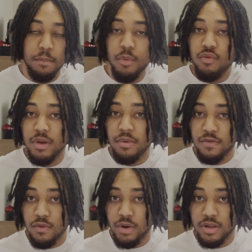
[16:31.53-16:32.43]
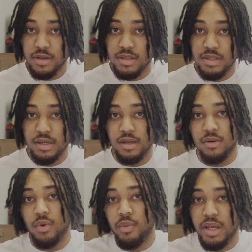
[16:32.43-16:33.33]
movie before this
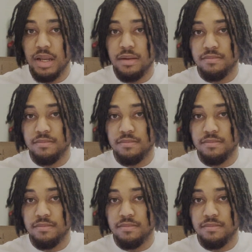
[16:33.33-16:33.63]
where we could